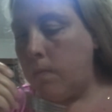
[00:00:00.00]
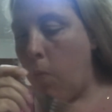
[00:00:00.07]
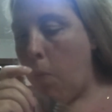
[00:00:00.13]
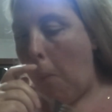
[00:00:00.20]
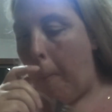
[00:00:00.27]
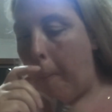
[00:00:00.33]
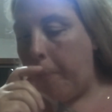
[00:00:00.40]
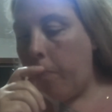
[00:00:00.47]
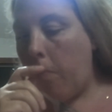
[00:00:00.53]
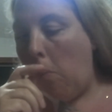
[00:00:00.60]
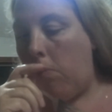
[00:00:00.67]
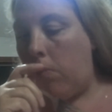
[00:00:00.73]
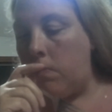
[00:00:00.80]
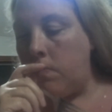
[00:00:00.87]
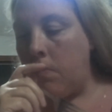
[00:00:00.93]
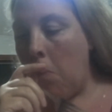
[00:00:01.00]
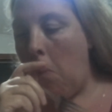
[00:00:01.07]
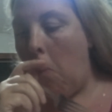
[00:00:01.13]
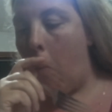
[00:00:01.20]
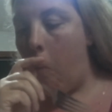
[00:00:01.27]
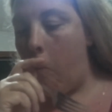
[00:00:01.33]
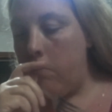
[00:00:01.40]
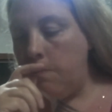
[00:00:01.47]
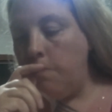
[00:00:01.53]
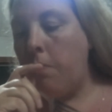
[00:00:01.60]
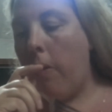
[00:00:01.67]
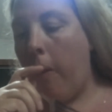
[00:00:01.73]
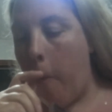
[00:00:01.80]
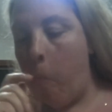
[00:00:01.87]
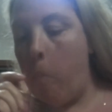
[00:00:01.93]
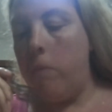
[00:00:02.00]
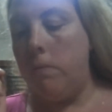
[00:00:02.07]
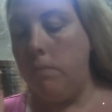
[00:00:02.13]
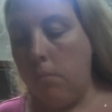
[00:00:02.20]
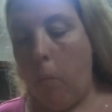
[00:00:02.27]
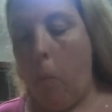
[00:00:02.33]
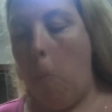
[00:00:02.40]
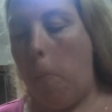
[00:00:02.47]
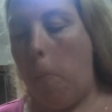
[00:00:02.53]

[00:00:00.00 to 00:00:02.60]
really good flavor. Um,